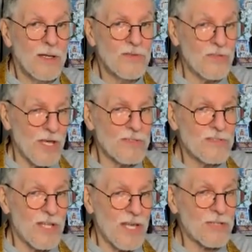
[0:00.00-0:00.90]

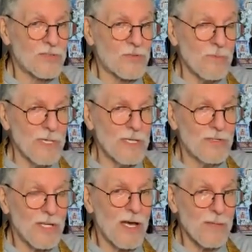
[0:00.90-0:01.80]
Sans
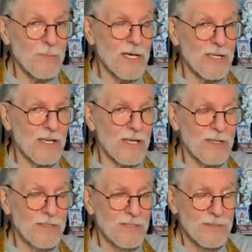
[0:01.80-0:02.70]
excrement, I might add.